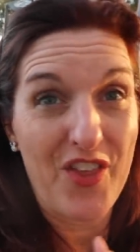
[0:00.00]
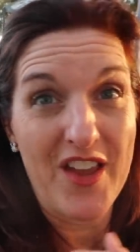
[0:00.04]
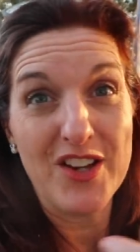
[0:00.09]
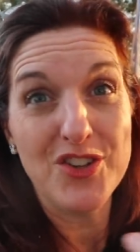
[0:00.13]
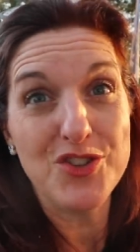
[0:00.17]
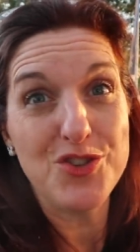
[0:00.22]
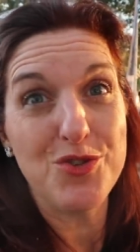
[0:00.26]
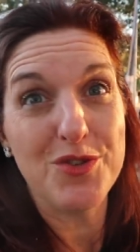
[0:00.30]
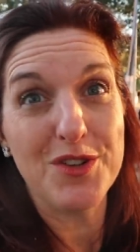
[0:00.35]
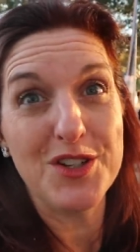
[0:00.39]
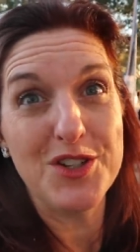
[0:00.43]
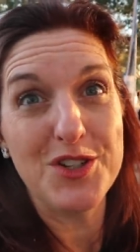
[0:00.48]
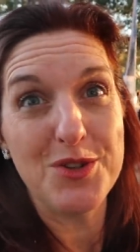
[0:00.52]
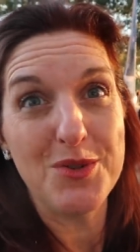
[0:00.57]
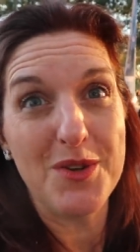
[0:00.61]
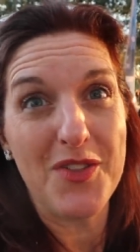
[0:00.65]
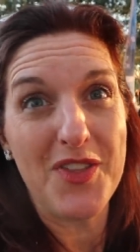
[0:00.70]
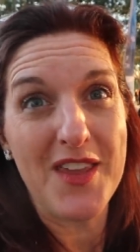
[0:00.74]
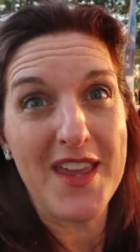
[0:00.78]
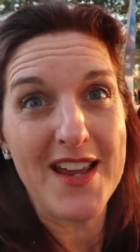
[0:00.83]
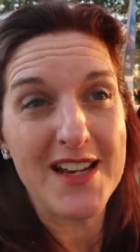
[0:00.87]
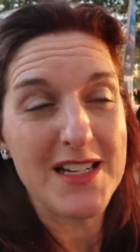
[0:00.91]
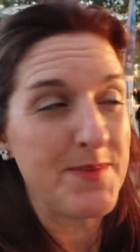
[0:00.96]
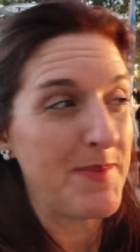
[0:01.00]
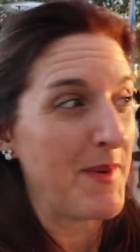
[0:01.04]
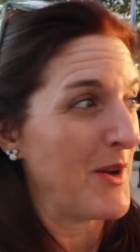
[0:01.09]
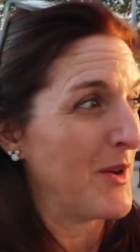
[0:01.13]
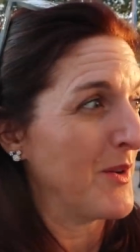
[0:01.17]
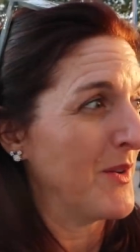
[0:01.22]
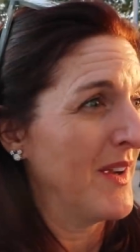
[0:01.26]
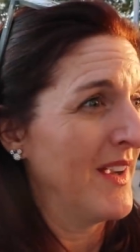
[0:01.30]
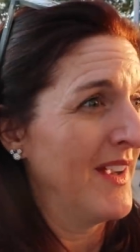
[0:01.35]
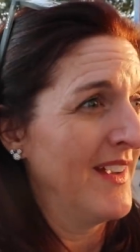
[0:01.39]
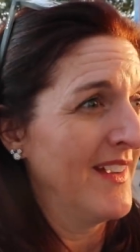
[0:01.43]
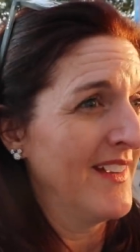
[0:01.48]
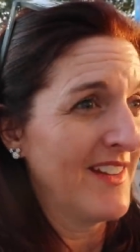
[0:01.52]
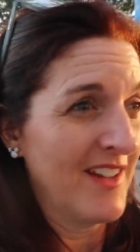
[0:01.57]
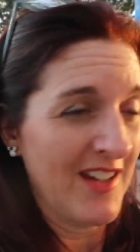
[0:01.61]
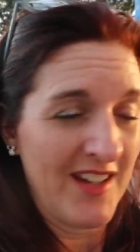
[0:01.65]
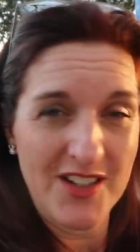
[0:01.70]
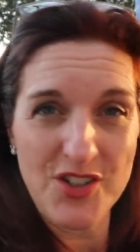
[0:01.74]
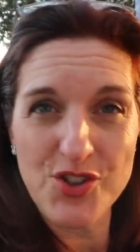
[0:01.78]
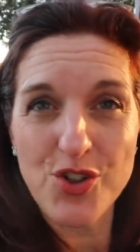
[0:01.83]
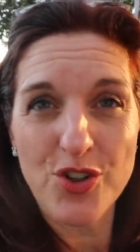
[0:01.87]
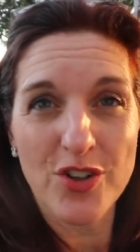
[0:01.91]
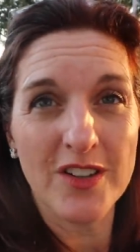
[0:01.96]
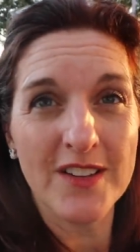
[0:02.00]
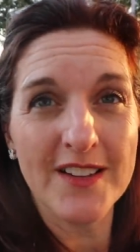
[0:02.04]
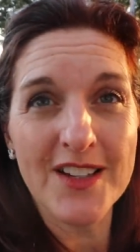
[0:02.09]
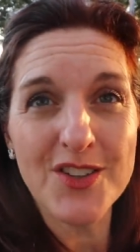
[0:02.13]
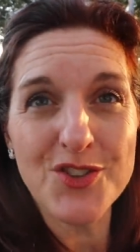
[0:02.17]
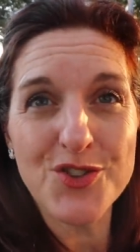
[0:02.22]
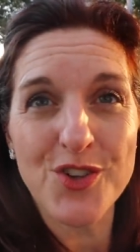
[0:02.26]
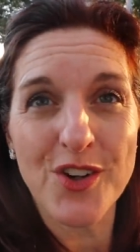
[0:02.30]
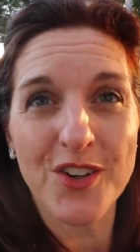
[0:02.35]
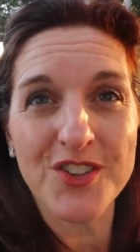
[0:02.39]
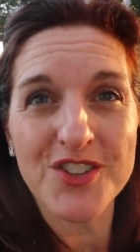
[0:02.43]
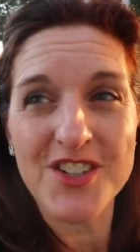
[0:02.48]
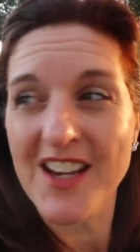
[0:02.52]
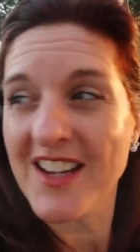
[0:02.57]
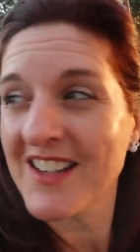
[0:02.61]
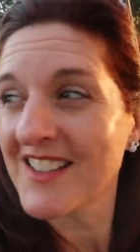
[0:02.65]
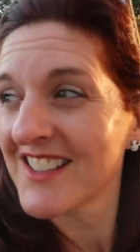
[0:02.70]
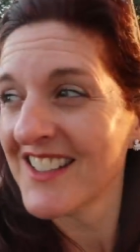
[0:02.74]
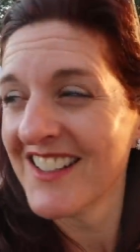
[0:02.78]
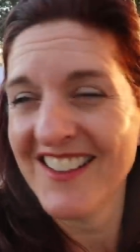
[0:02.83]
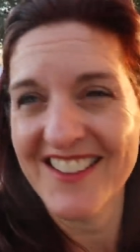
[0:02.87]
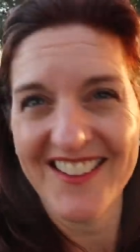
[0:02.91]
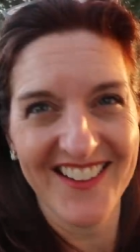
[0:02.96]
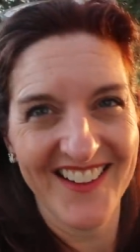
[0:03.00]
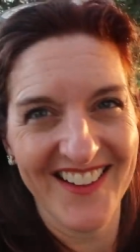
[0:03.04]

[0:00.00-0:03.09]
things you can do at the expo, get your cholesterol checked.